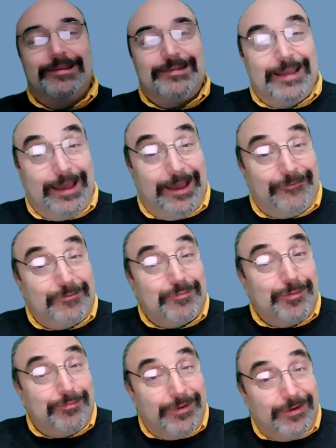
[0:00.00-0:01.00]
So you haven't
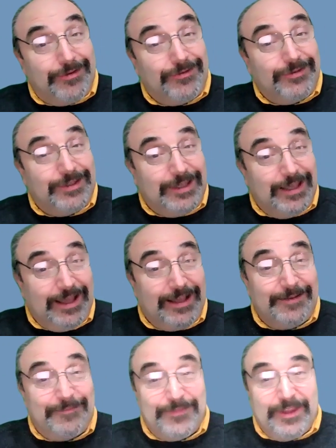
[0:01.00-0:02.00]
proposed
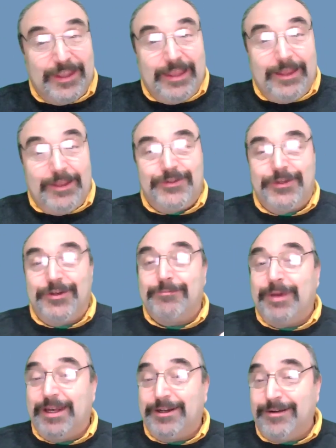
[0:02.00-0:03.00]
yet, so your
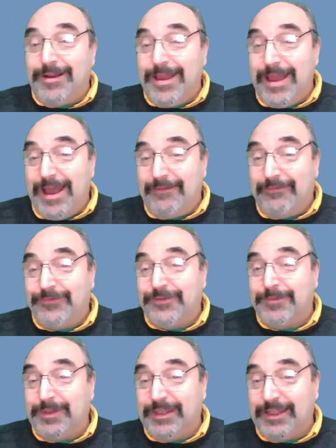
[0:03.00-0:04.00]
better half to
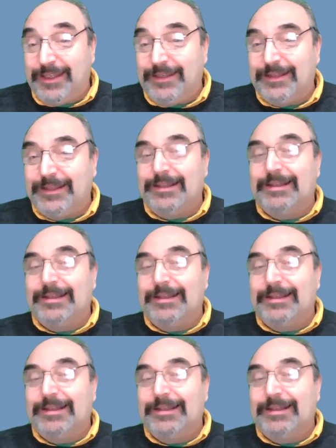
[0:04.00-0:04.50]
be